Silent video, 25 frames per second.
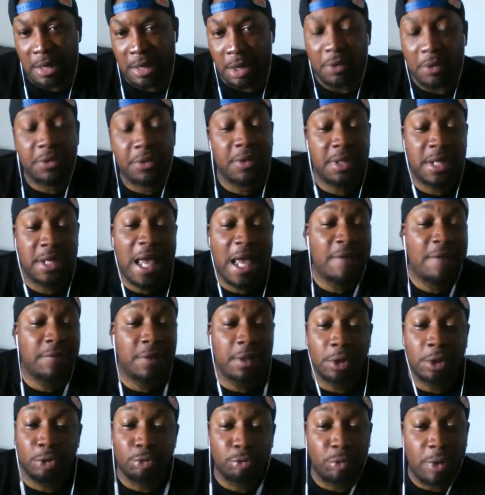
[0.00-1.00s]
than having a
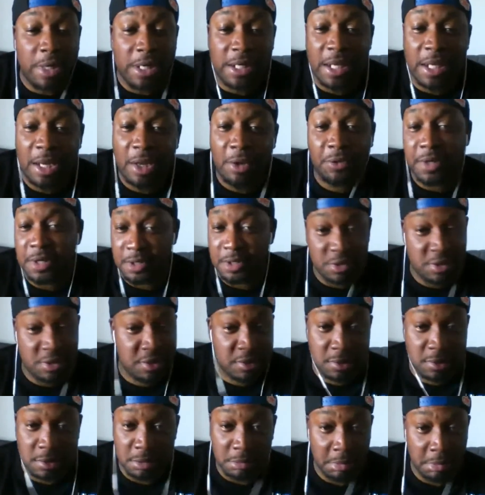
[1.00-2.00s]
great healthcare system.
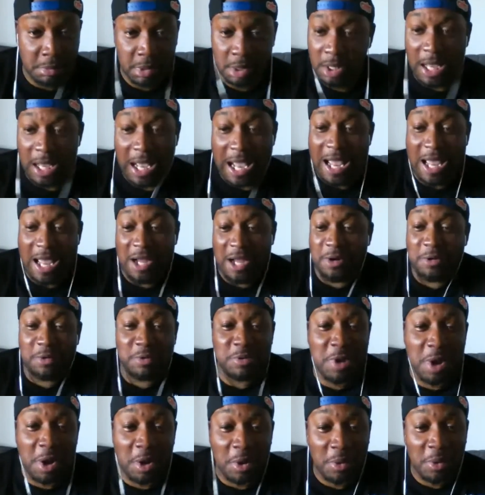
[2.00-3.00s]
I don't know.
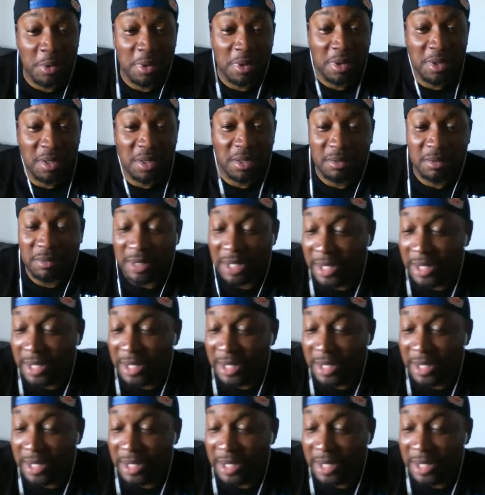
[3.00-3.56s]
They've got